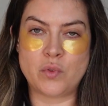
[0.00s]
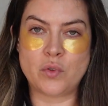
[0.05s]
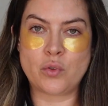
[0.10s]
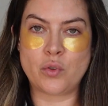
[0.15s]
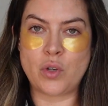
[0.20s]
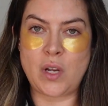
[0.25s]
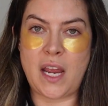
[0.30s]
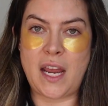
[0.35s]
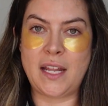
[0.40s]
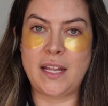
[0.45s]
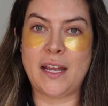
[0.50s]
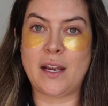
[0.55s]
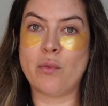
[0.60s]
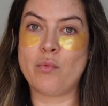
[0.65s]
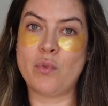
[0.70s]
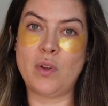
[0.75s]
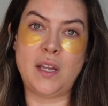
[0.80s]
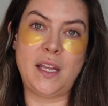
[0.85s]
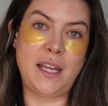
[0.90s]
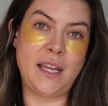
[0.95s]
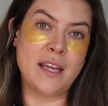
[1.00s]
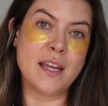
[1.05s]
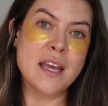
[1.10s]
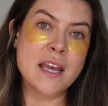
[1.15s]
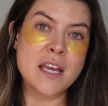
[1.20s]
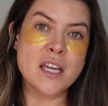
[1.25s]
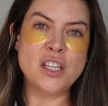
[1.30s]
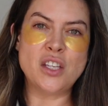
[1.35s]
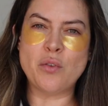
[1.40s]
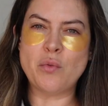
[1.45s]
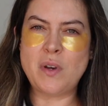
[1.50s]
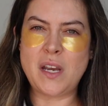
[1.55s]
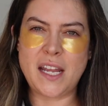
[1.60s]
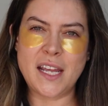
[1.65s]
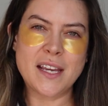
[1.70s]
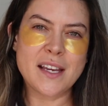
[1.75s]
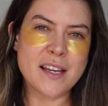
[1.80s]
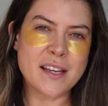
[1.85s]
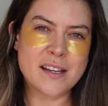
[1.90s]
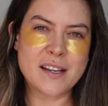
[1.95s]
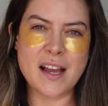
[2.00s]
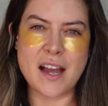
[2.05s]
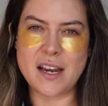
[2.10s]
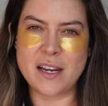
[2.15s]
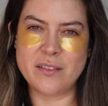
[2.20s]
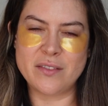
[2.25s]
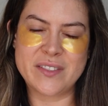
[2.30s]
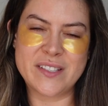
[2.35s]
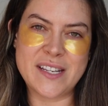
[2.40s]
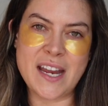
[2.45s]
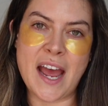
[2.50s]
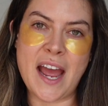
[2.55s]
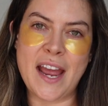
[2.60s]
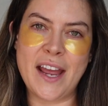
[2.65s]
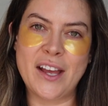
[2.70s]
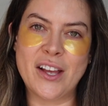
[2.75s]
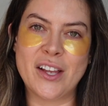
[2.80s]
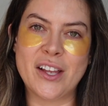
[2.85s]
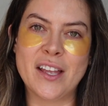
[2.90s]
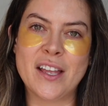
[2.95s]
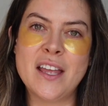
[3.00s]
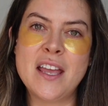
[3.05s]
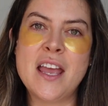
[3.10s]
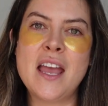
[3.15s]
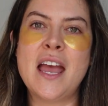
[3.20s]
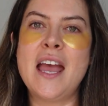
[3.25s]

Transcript: create like a really unique kind of style